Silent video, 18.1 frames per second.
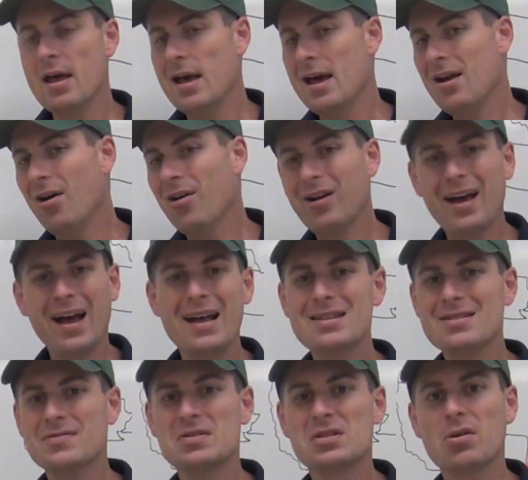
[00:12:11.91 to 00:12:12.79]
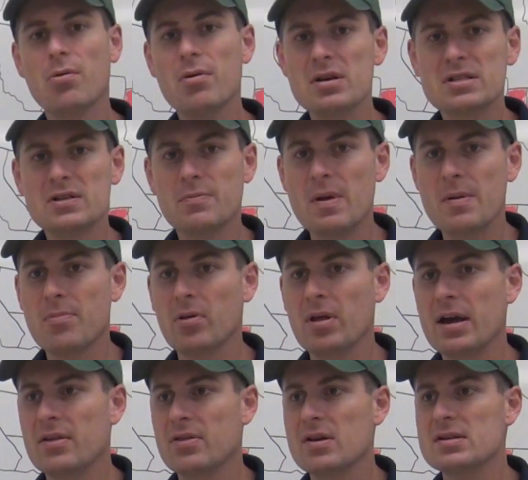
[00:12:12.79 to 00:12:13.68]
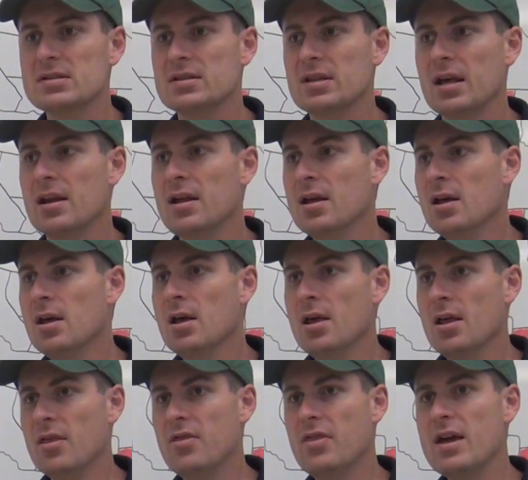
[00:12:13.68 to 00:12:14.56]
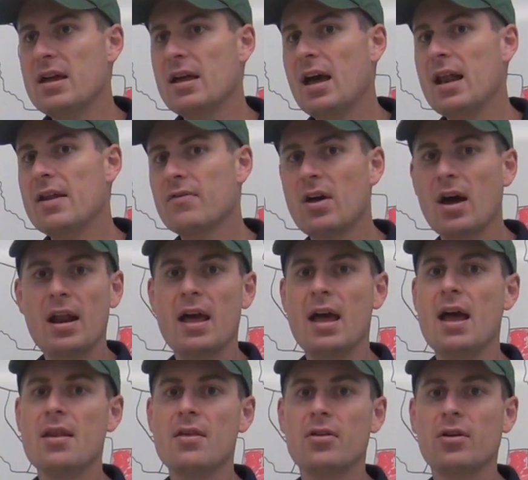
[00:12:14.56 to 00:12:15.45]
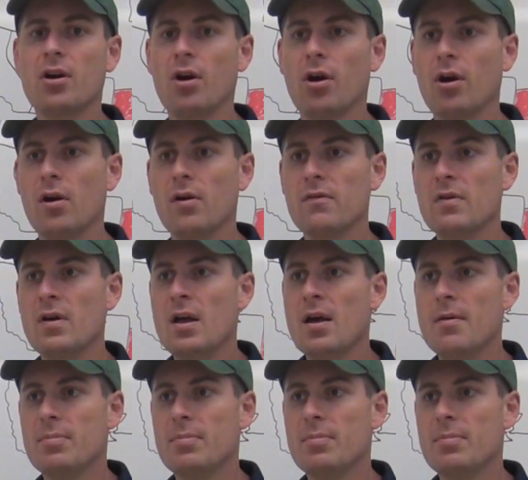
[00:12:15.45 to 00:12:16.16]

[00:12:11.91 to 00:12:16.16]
And all kinds of stories of people like this that they kind of got ahead of the curve,